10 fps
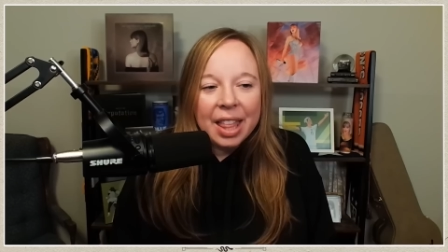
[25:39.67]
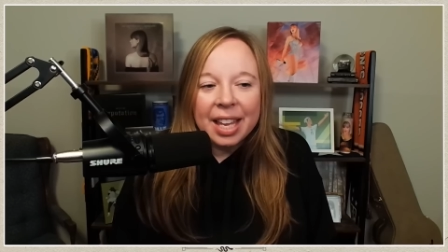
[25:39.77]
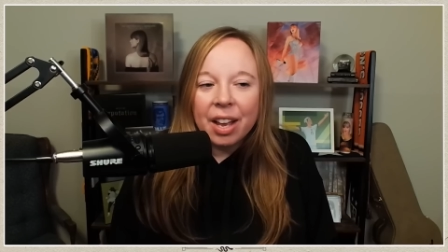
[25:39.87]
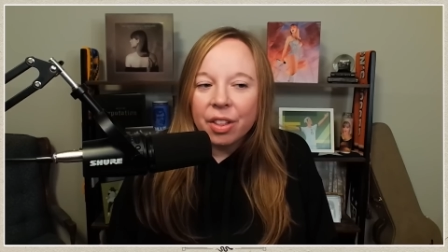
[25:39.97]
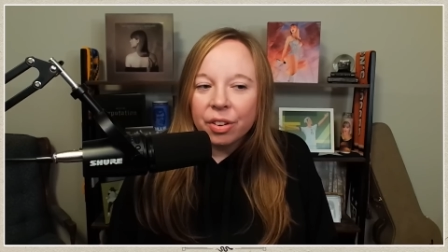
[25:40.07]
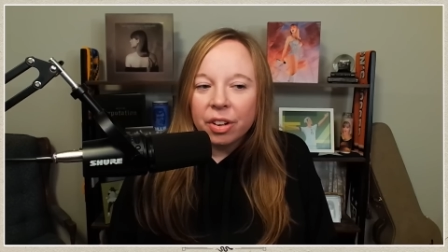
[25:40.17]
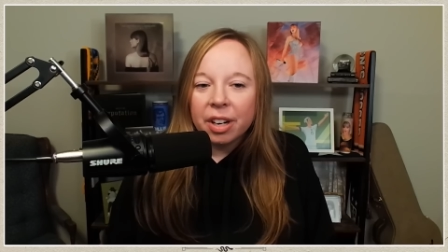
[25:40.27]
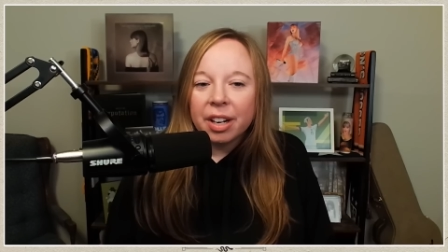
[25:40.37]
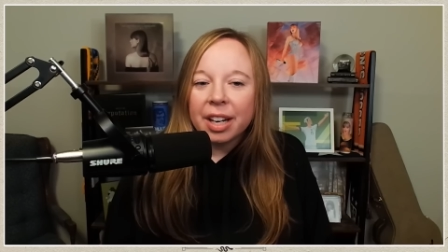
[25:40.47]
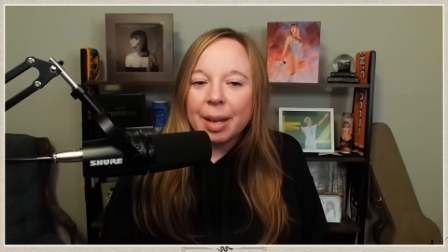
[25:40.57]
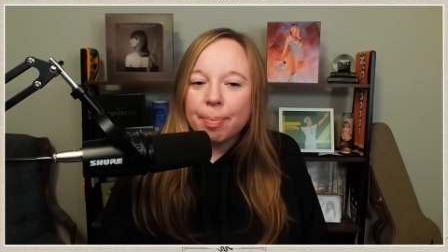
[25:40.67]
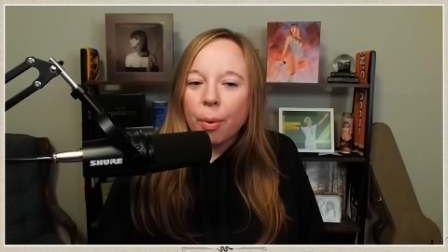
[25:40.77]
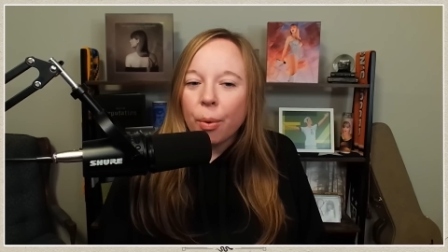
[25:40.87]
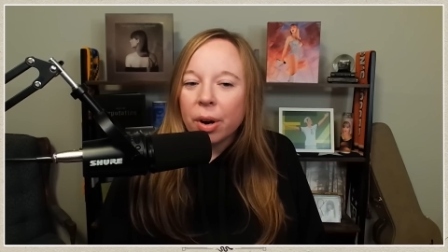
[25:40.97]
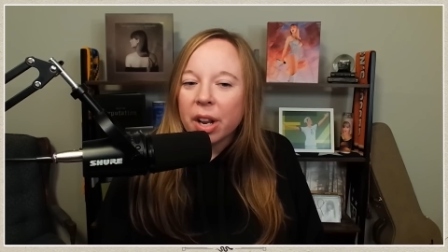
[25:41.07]
The other
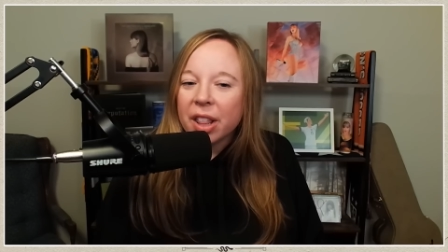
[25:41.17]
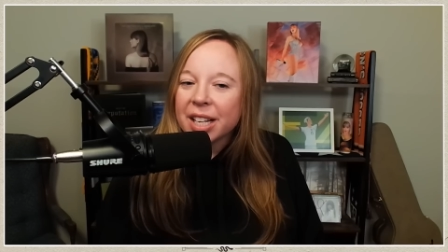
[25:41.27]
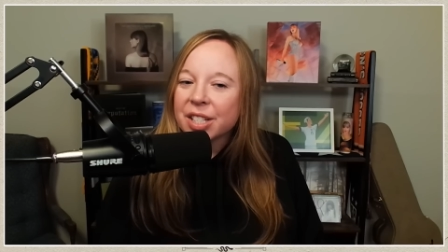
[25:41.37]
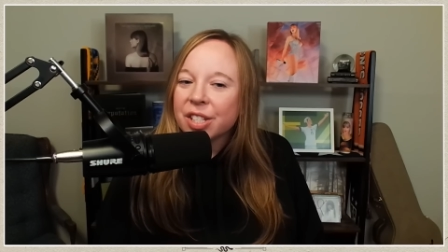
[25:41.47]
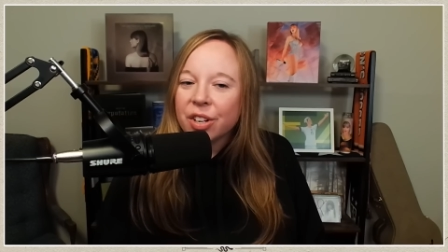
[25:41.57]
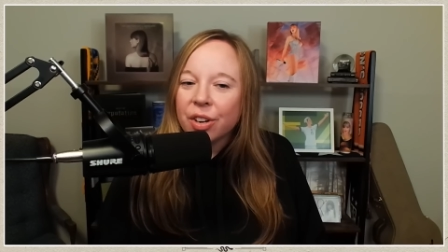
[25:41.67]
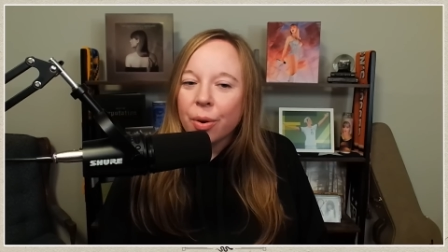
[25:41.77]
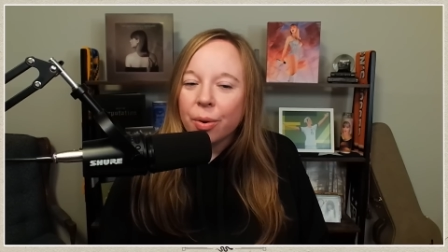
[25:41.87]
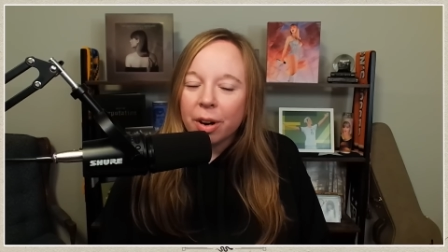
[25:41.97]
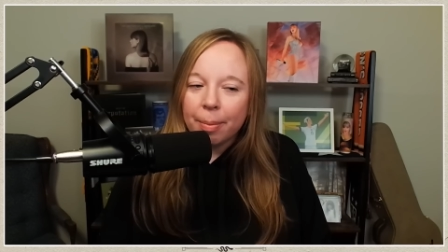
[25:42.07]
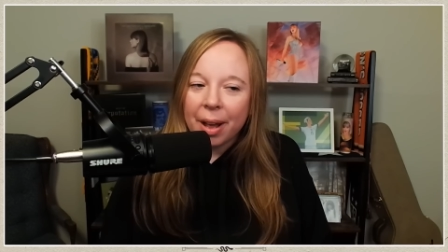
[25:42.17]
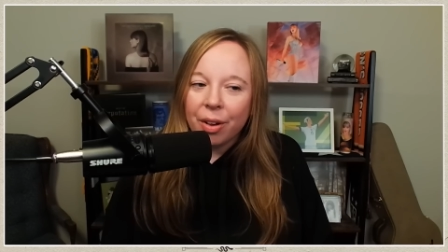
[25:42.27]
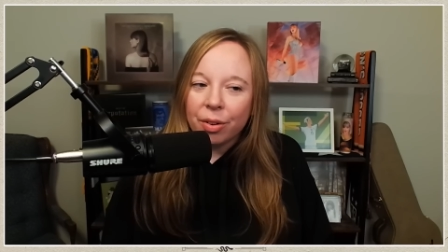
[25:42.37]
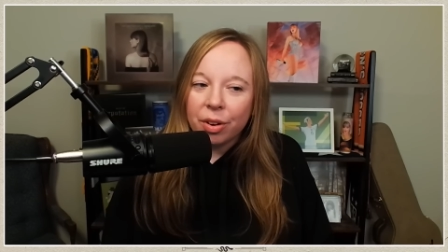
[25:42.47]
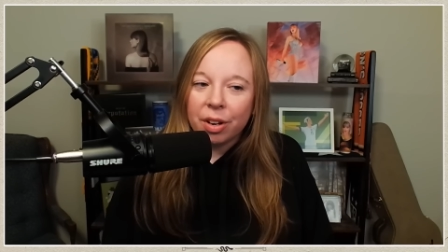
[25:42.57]
important things to note
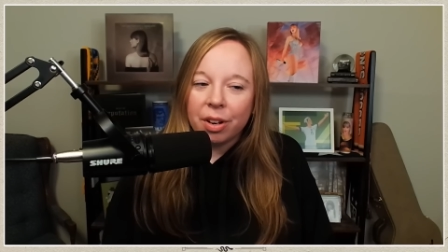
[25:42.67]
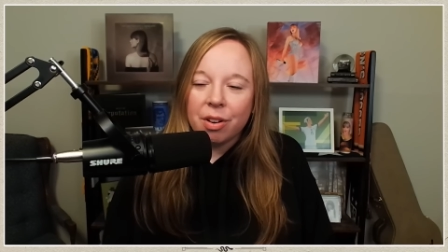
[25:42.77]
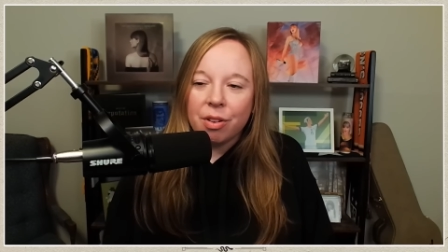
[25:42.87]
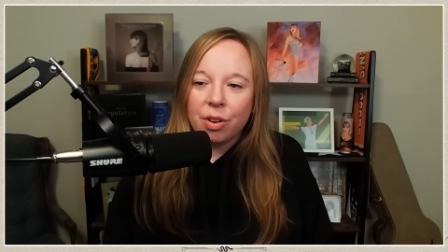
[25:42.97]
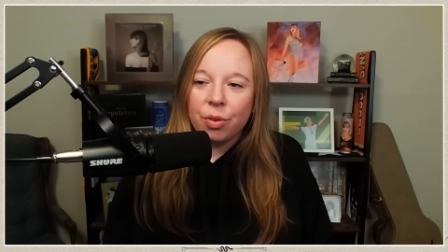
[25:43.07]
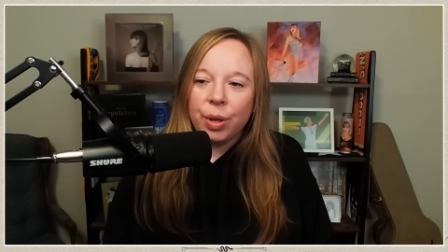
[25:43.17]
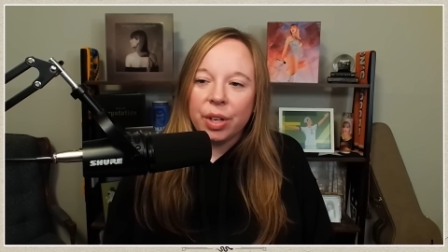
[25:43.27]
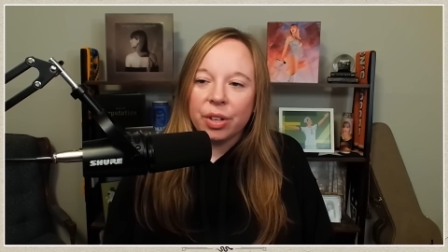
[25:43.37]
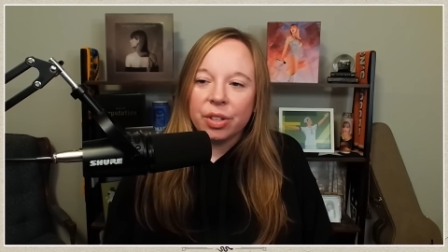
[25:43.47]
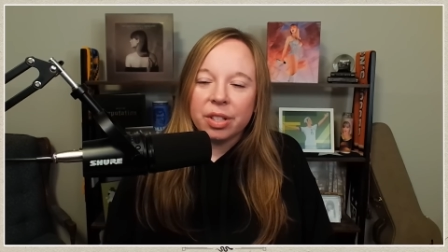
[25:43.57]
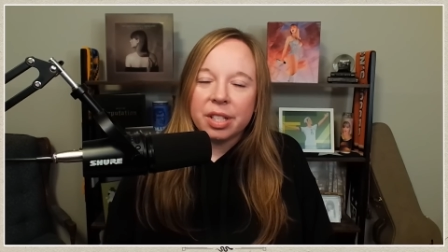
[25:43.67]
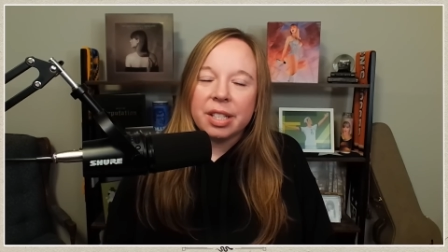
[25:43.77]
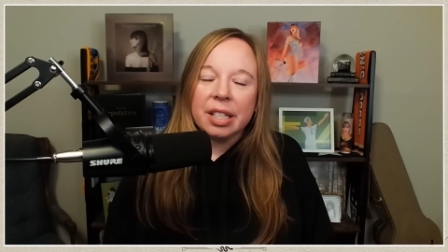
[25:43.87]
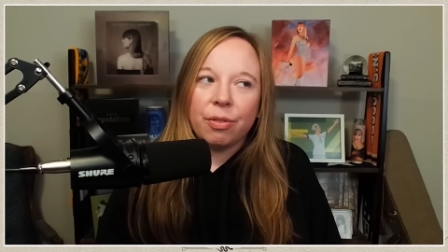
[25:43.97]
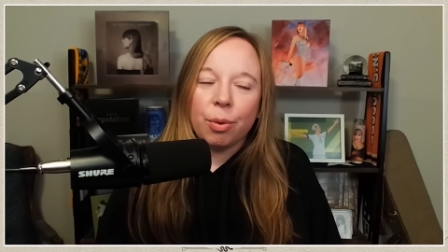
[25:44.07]
about New
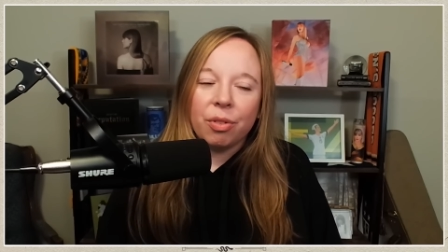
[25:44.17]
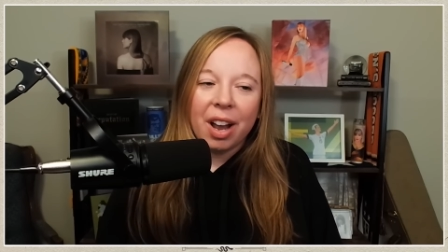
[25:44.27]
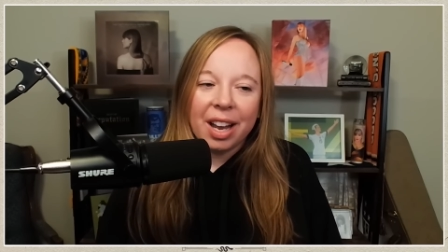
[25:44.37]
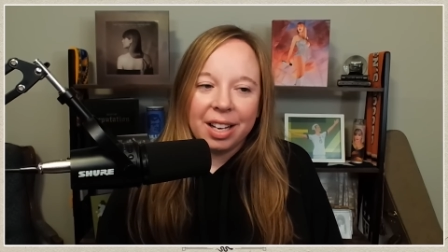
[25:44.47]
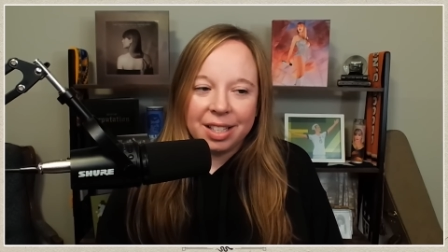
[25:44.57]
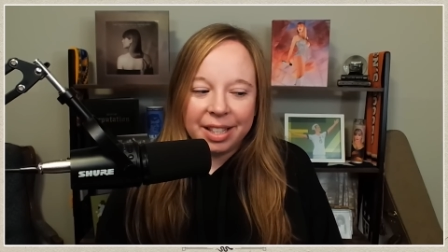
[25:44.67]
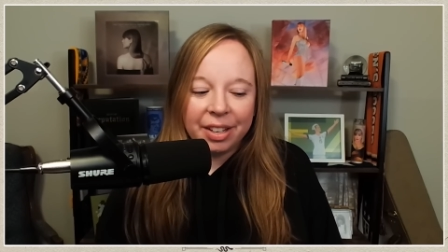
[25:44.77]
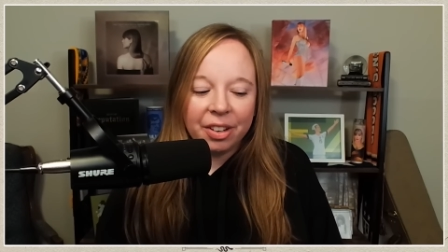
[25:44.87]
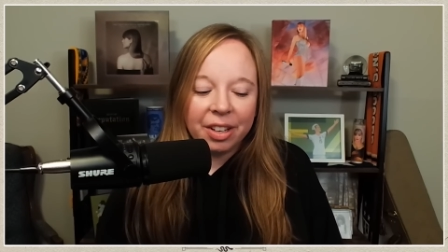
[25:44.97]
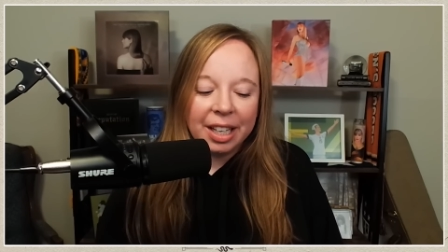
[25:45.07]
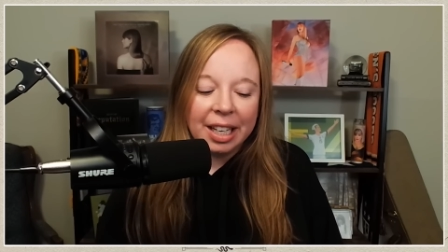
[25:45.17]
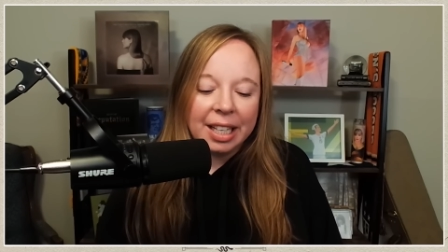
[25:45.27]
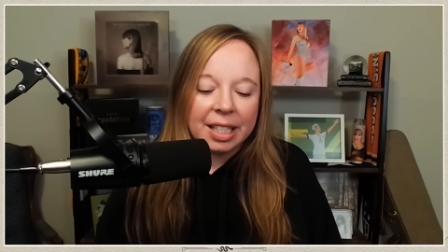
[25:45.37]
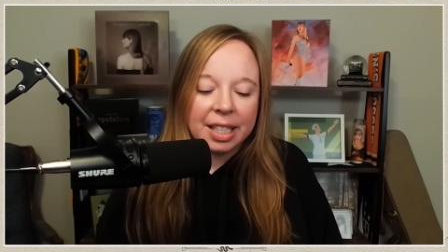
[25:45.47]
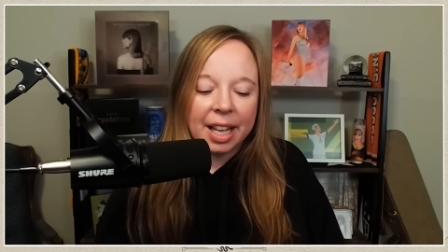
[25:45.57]
Year's for Ryan's theory is